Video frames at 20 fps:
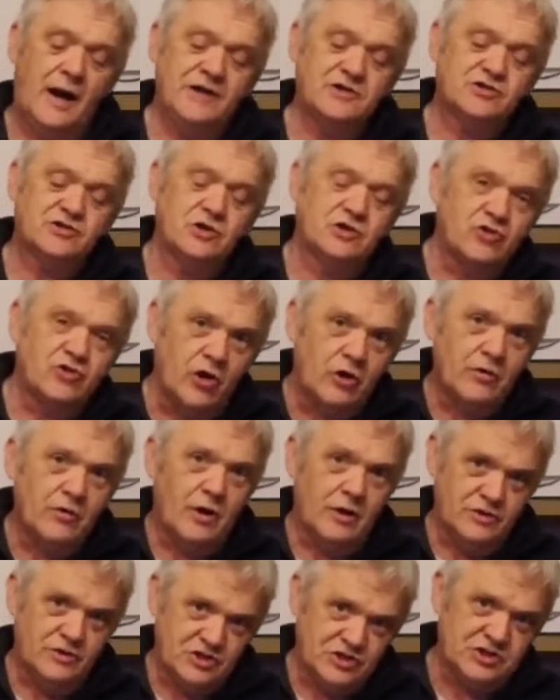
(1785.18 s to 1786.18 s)
It's the
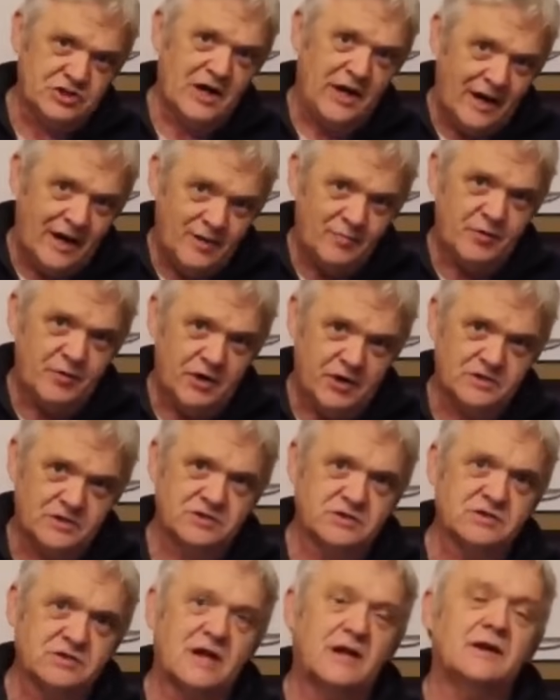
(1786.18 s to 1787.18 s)
toroid shape,
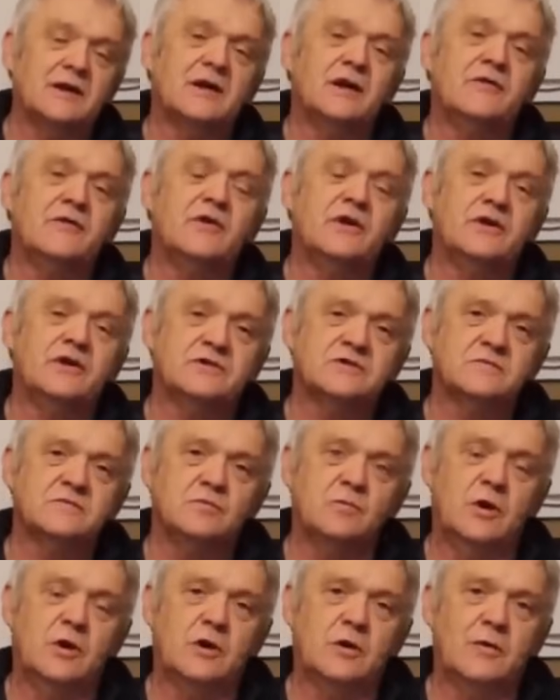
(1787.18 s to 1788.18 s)
incidentally, that
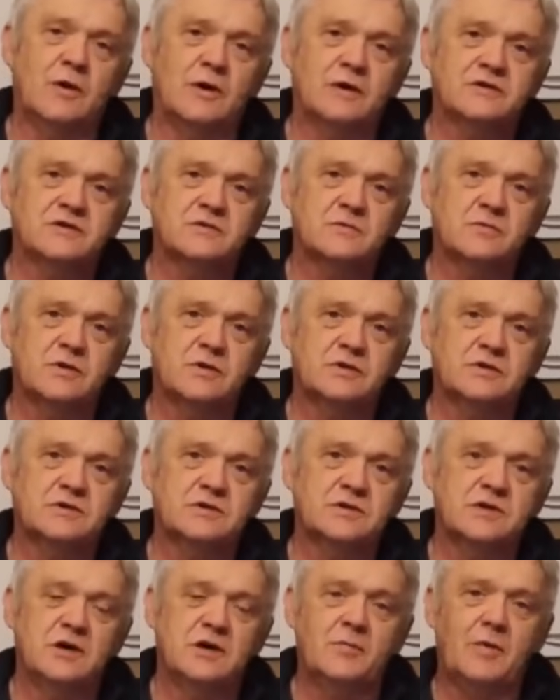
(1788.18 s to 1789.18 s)
doesn't work well as a
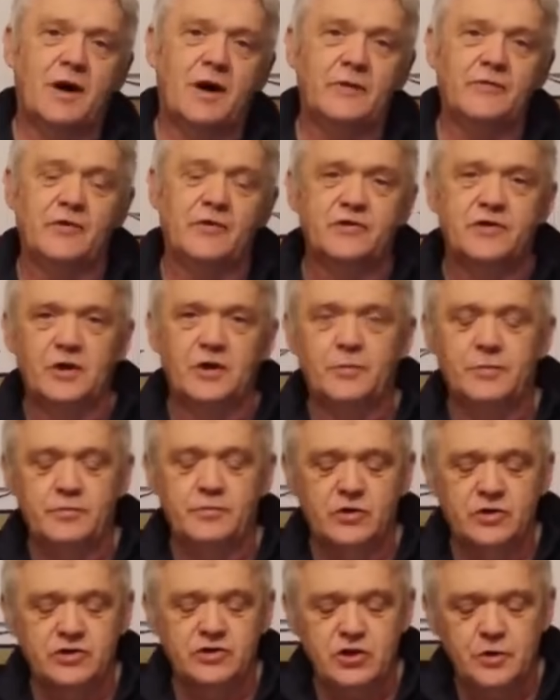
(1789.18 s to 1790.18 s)
wind turbine.
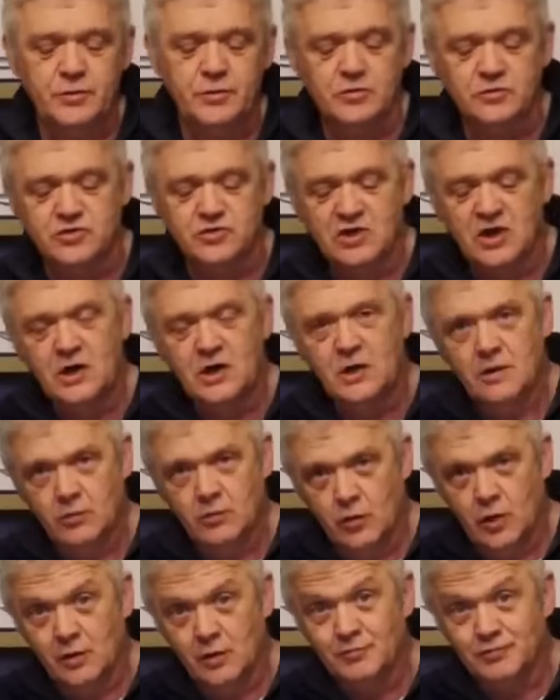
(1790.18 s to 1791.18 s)
The tubercles
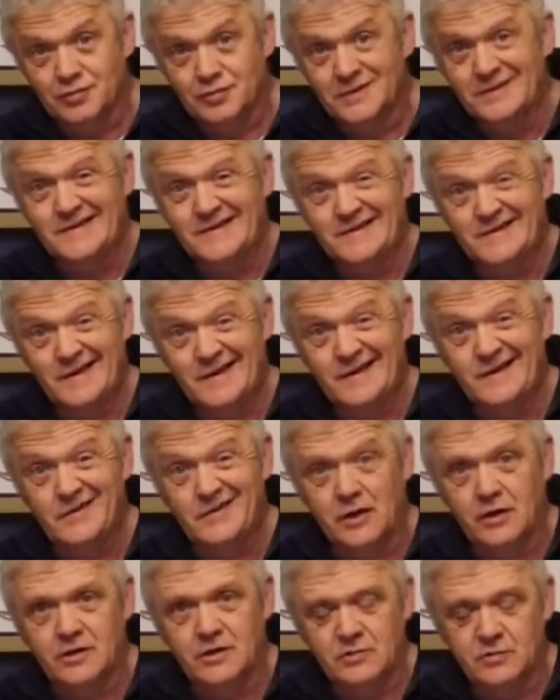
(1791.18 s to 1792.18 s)
work brilliantly
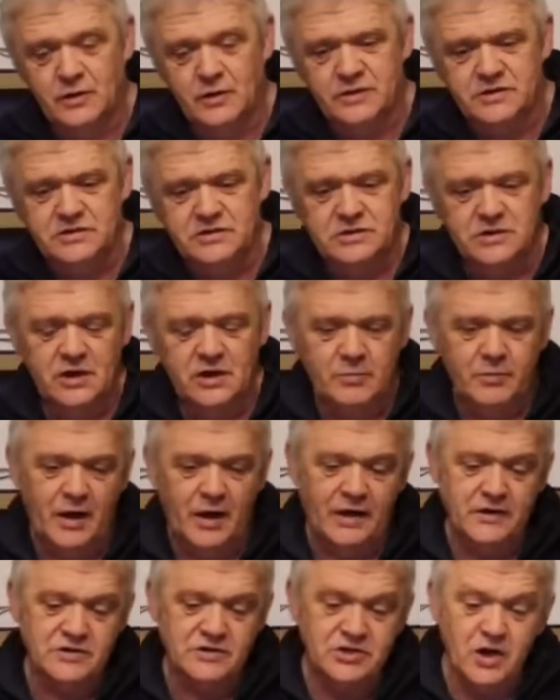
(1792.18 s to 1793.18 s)
on a wind
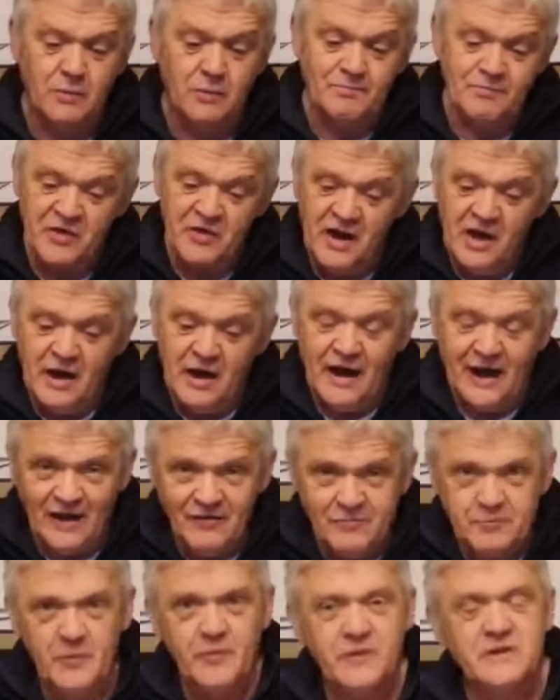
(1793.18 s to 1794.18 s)
turbine. So I
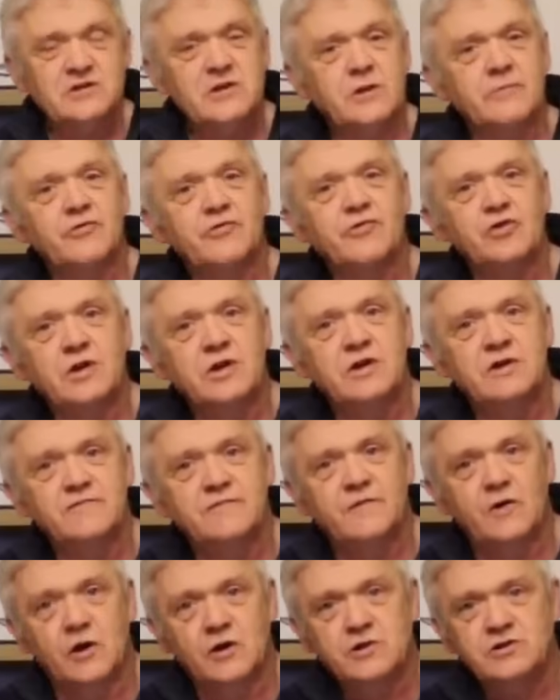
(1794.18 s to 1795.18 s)
have put this on
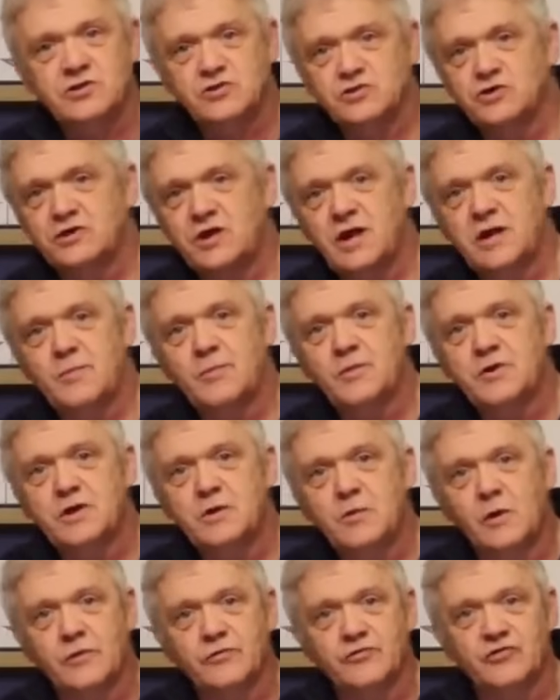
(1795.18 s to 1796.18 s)
Thingiverse. Should
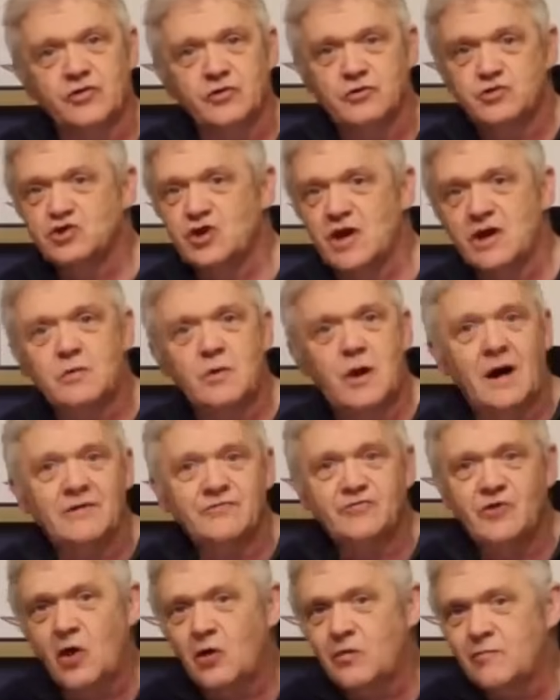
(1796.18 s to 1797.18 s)
anybody want to check what
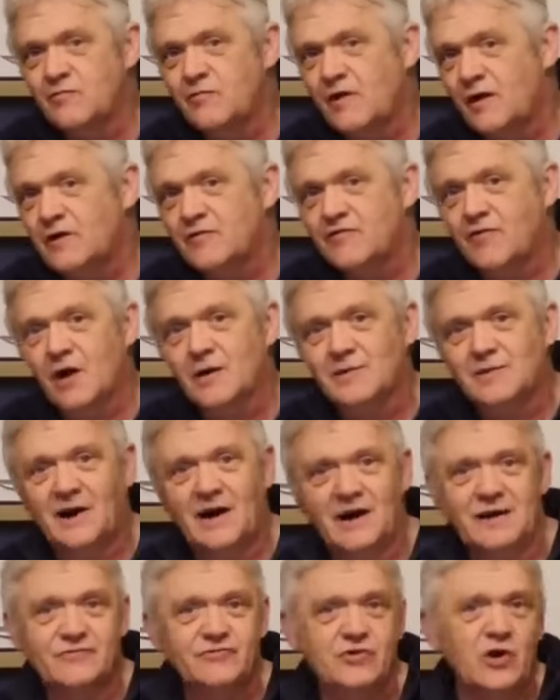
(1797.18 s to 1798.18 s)
I've done, verify
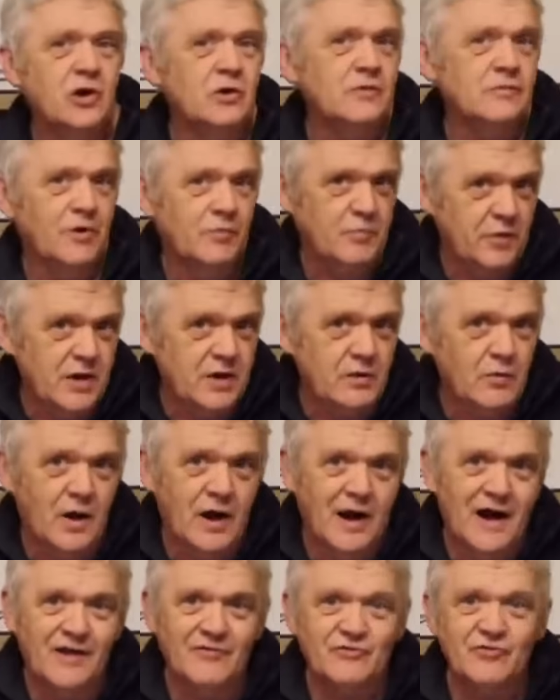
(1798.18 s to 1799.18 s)
what I've done, repeat
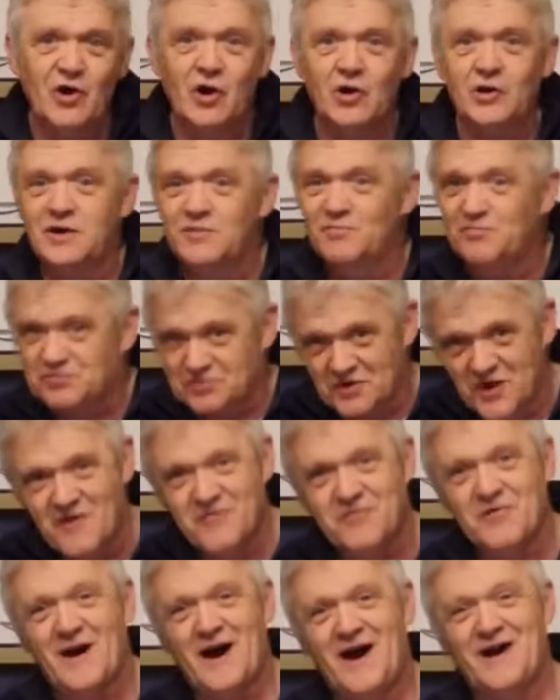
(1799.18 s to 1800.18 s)
what I've done,
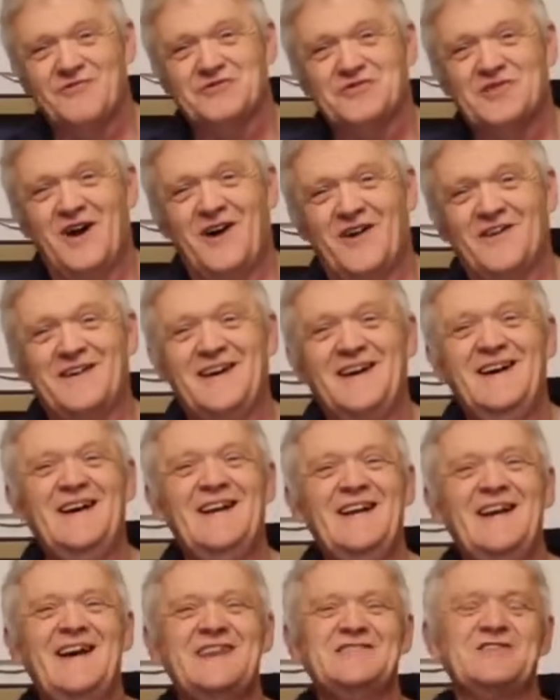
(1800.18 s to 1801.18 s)
improve what I've done,
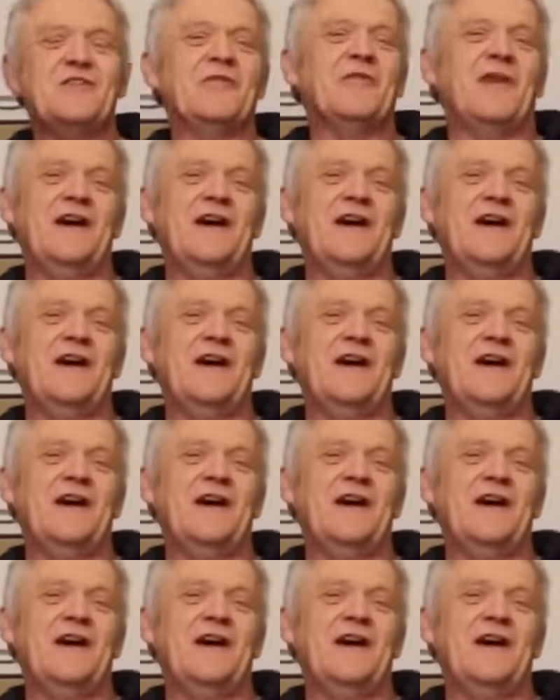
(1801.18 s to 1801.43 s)
it's